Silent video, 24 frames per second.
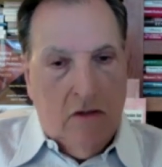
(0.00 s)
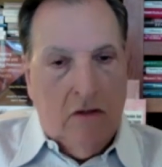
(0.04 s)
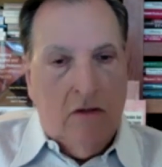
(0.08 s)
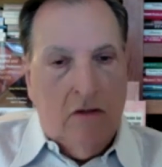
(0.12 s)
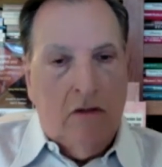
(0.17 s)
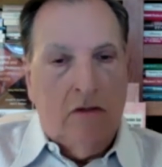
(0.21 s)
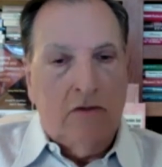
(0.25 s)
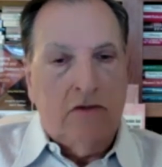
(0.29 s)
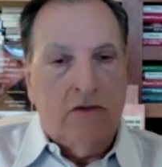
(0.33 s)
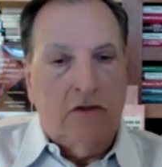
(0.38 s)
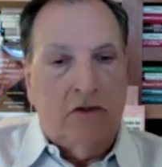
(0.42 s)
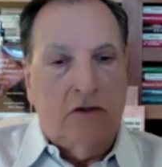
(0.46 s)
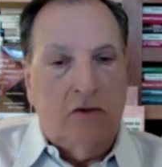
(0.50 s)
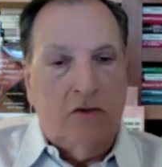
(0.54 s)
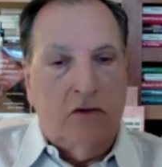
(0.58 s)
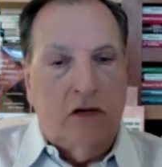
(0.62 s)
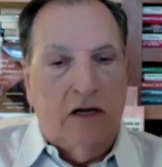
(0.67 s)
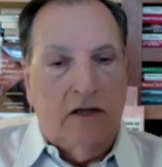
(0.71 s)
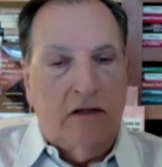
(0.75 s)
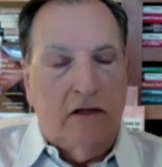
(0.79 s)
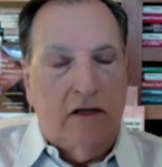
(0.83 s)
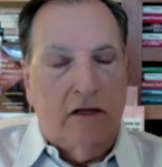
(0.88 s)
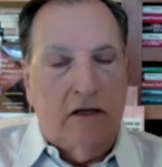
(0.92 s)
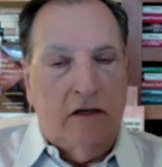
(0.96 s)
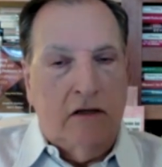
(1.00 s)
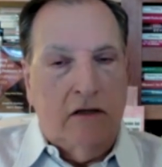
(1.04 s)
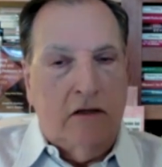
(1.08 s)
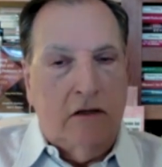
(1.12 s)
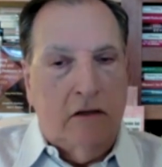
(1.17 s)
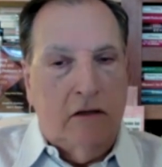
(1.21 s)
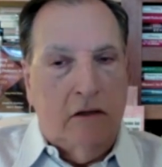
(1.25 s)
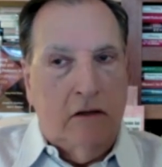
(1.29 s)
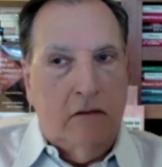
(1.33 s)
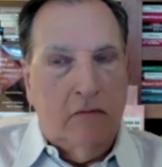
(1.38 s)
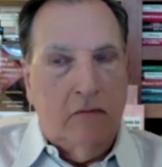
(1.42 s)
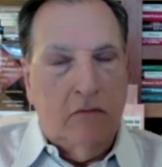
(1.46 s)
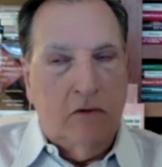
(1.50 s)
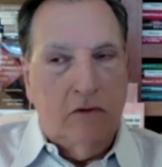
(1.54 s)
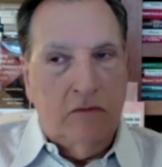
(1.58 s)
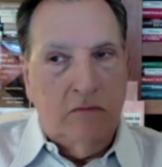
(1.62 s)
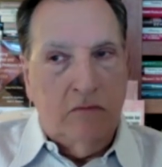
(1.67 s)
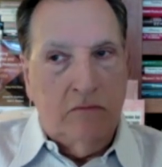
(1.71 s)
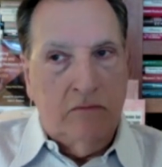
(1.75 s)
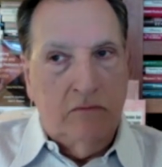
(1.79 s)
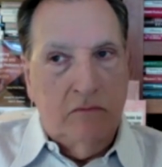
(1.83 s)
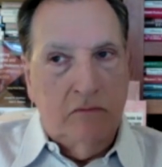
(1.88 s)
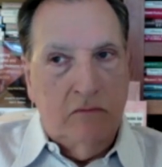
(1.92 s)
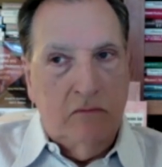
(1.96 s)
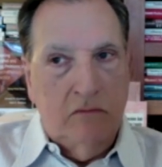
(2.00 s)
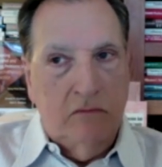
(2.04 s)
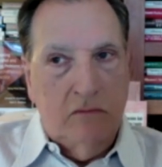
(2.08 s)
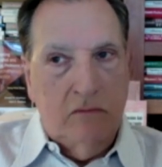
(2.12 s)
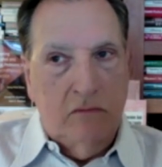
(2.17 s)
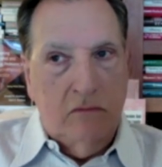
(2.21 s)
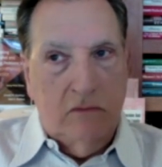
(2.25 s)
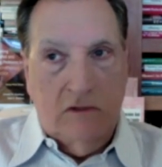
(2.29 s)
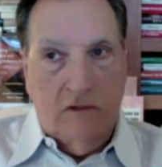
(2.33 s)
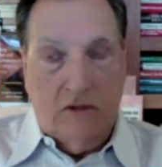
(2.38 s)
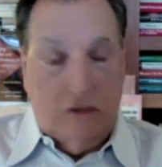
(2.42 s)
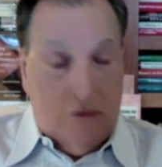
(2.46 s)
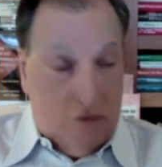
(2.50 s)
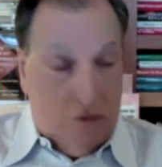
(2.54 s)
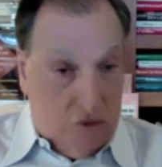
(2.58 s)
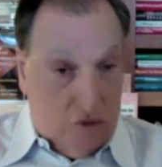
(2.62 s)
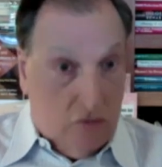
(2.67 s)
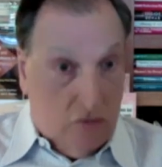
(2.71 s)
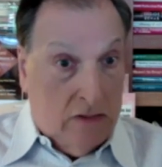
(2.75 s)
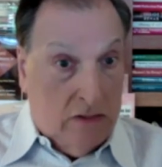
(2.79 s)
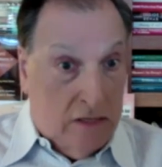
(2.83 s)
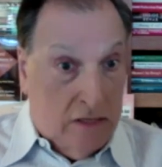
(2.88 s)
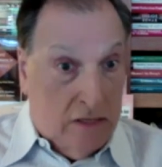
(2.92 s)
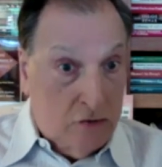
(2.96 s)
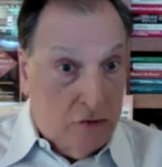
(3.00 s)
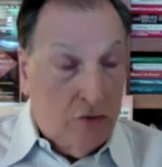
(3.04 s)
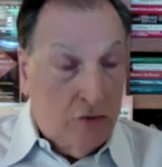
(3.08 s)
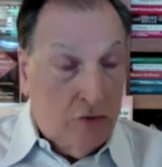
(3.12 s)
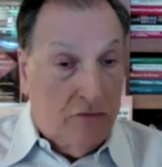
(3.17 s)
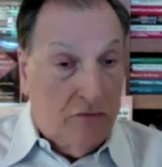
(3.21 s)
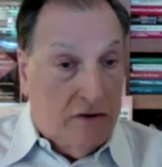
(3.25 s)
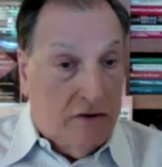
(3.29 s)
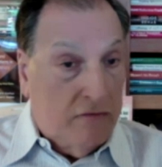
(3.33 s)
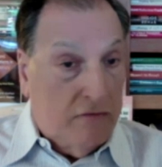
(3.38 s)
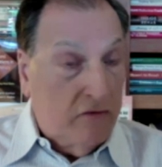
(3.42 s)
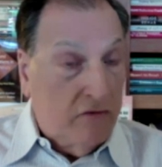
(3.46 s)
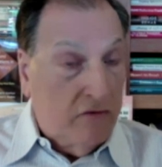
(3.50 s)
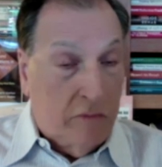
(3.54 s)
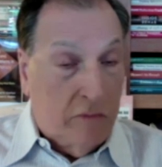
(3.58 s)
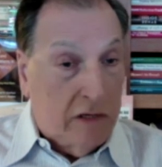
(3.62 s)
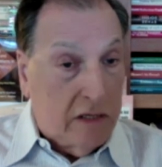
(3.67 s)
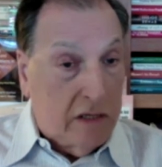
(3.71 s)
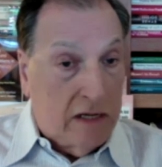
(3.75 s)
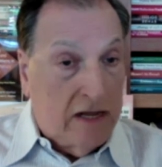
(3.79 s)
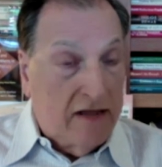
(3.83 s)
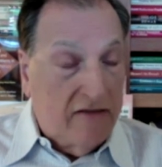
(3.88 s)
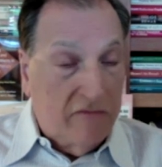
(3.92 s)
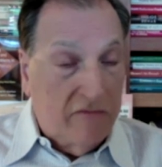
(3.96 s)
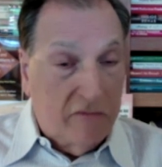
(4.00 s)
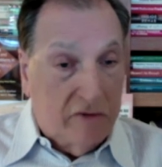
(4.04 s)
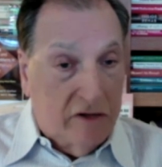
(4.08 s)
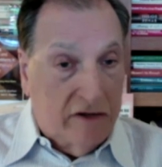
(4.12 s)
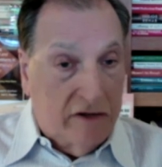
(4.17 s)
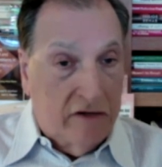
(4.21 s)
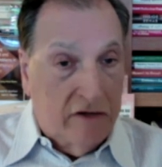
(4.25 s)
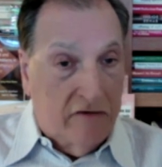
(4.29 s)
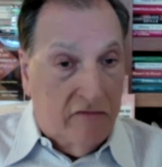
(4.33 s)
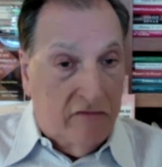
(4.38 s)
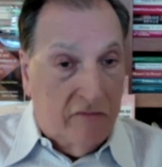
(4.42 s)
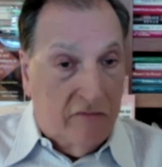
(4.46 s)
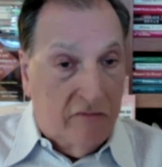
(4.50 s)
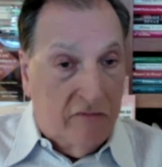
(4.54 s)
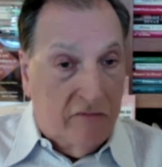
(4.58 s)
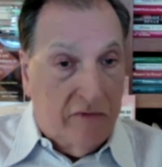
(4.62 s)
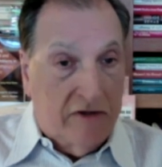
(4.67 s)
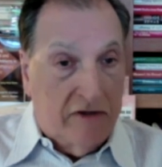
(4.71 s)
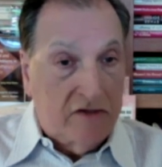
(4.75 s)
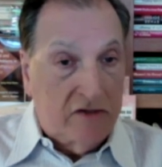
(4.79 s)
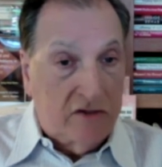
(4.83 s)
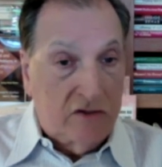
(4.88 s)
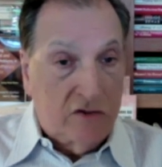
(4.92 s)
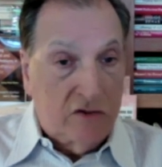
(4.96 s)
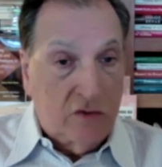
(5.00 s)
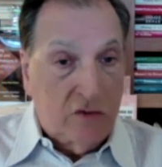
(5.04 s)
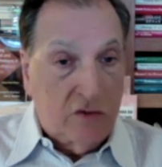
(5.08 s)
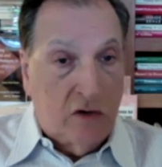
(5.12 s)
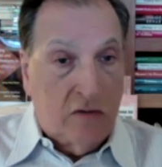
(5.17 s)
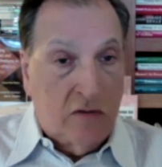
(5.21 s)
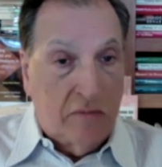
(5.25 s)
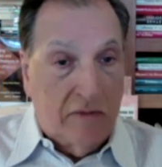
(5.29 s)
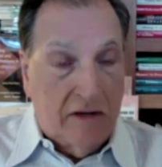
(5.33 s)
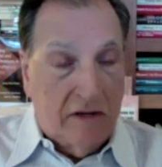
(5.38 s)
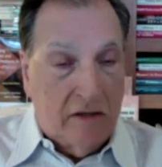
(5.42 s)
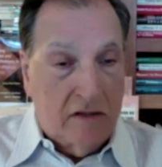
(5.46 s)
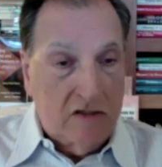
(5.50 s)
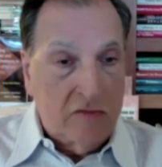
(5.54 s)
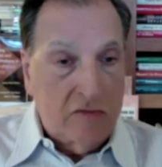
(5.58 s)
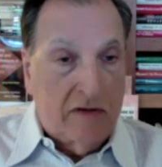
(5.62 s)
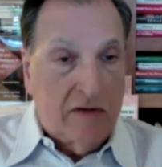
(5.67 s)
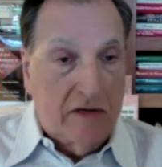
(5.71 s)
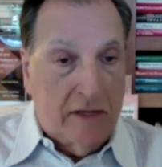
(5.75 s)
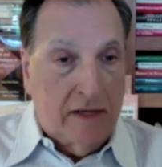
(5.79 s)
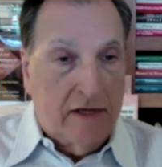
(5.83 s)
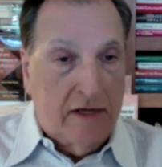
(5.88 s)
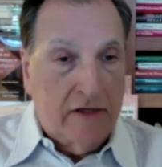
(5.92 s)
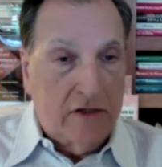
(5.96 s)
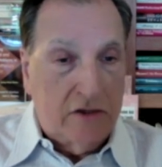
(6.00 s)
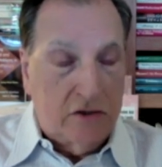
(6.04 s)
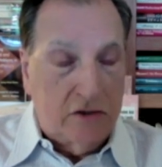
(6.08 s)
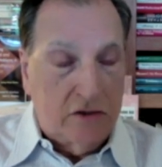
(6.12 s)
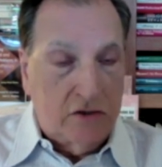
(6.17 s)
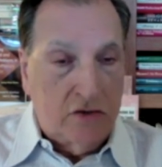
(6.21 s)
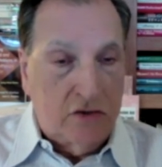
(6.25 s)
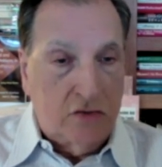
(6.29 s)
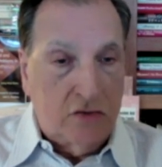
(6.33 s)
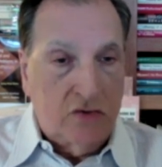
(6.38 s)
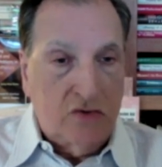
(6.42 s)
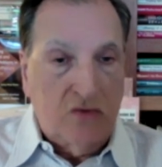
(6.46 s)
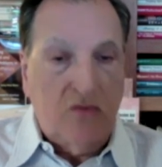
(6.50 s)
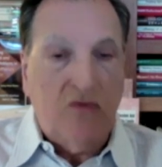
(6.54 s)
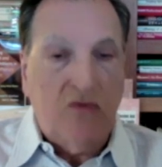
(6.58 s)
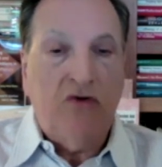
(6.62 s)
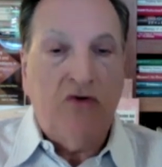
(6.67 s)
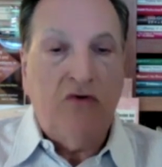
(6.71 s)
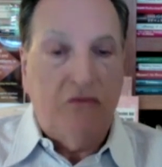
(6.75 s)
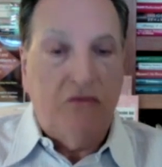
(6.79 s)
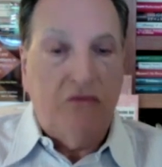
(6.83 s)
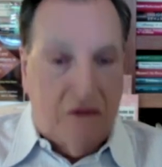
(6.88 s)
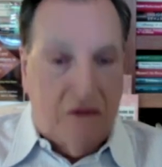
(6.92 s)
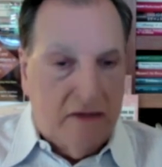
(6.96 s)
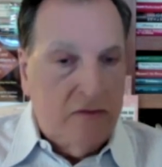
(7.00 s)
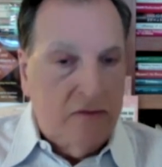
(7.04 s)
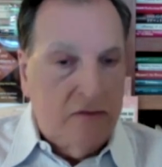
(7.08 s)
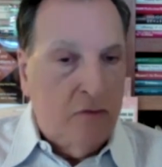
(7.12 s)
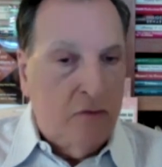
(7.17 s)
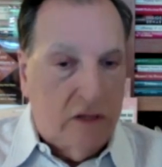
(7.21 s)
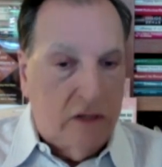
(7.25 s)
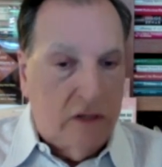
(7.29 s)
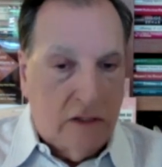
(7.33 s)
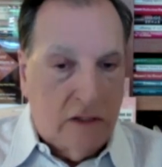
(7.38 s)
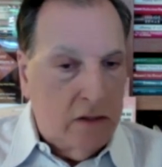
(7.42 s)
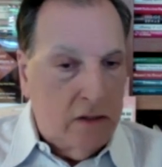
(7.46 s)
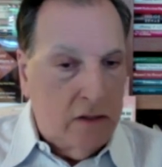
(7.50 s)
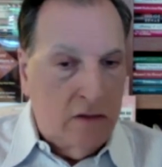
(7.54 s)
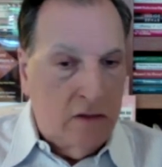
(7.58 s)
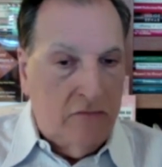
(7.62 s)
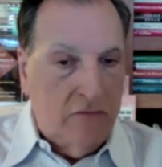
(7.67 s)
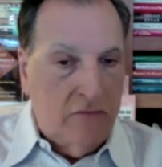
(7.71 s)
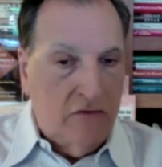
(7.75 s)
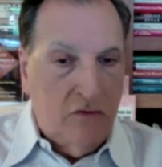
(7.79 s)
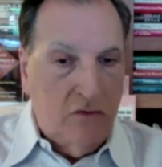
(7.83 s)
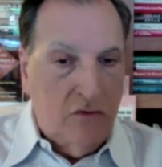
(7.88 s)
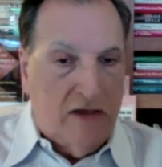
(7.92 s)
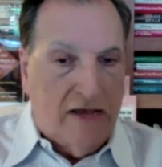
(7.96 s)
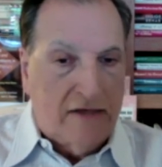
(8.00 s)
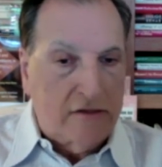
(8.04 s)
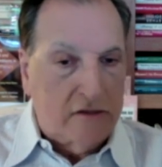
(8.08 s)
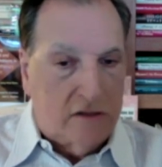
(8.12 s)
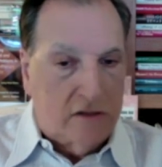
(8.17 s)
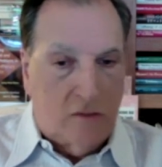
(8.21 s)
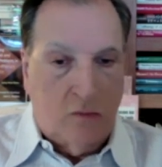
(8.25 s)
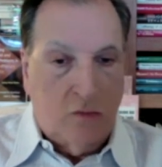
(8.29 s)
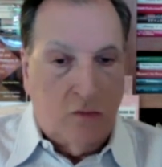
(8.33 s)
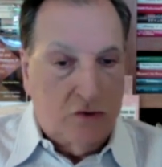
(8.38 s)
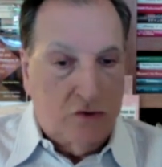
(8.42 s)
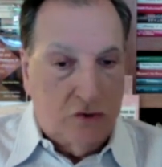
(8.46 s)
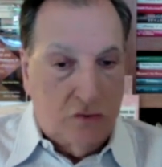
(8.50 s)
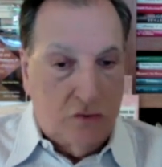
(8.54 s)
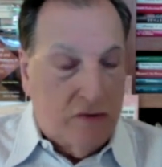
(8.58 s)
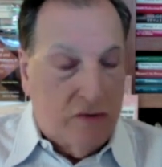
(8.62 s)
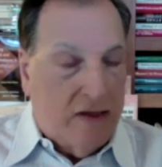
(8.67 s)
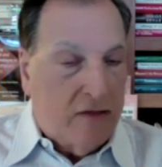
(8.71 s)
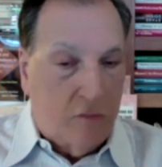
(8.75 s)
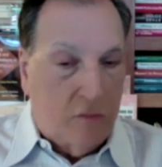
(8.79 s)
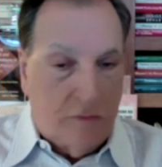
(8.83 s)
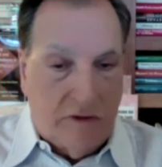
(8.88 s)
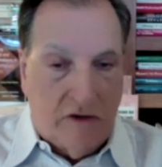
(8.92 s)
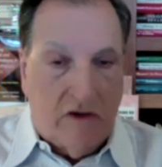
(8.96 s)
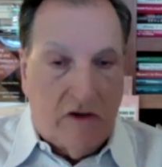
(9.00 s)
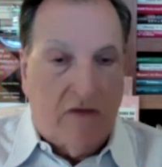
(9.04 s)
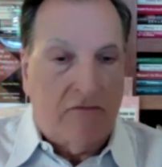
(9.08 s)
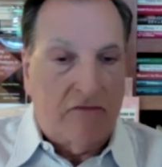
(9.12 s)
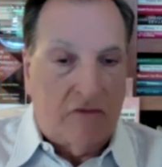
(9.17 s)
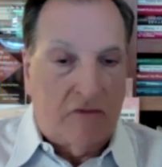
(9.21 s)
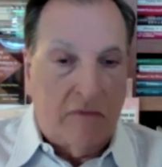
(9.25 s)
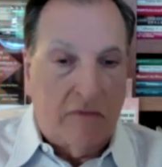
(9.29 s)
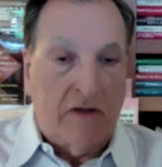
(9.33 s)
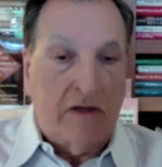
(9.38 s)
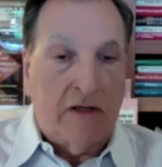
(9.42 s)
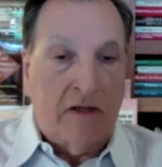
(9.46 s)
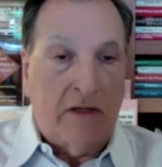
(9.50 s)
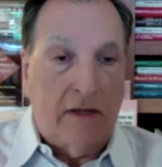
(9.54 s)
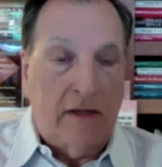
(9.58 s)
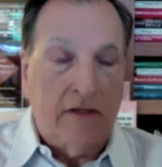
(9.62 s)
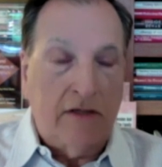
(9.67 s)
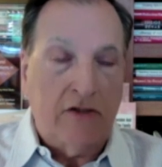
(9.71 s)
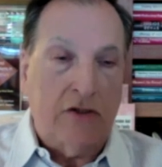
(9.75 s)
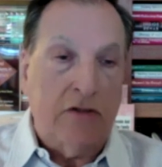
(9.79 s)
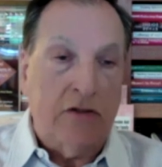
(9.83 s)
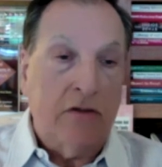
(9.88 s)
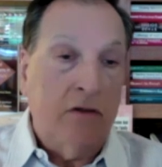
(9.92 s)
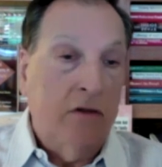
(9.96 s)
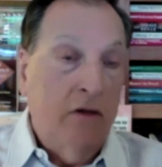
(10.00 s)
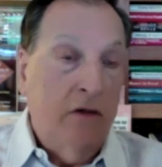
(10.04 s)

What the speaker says: So I think when it's certainly not true for everybody. I have plenty of patients who are on maintenance medications who do fine with it. And if you ask them, would you rather be off the medication?